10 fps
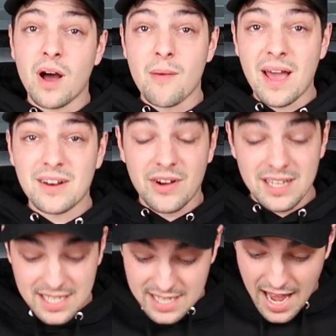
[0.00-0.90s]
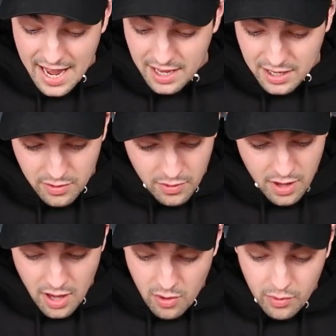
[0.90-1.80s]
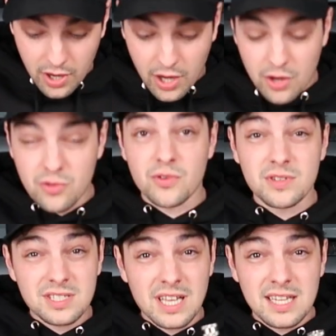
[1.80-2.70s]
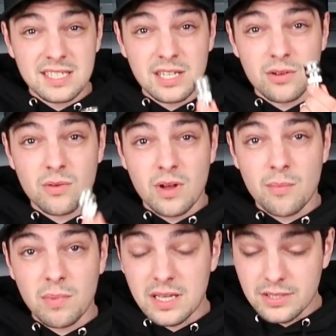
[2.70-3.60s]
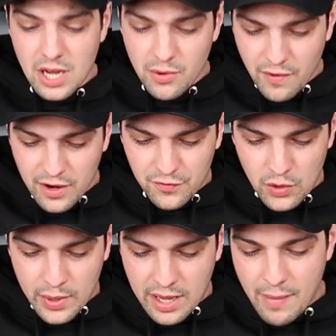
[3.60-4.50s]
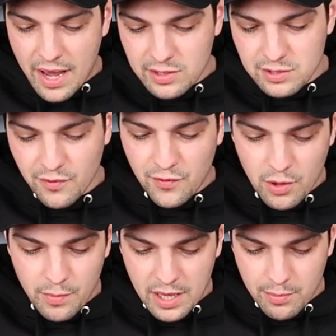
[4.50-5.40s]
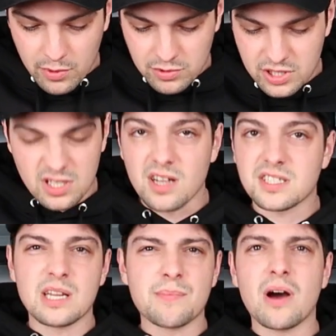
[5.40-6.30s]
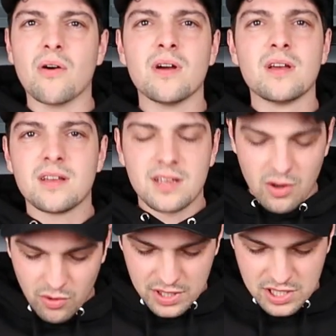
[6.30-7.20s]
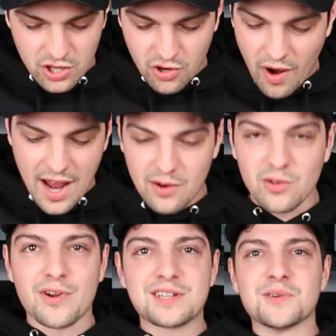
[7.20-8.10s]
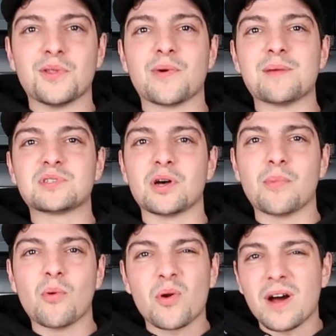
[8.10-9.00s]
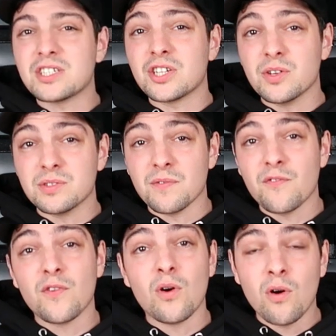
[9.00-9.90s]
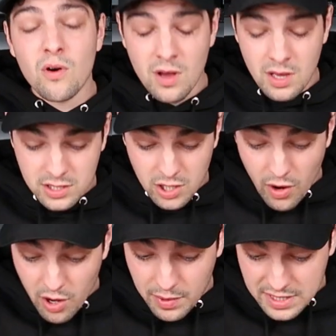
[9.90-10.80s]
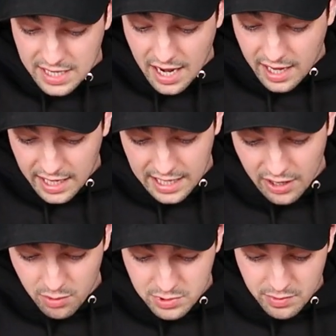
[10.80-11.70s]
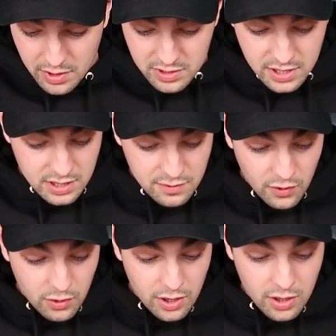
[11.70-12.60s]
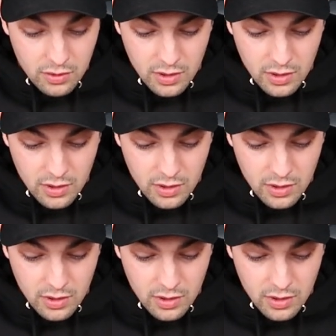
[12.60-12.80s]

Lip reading: I'm Henry, and today we're going to go through stainless steel couplings. Now, we've had a few emails from a few people just asking about, all these look great and all the rest on the website, but what do I actually use them for? So hoping today I can clear up some of those things for you.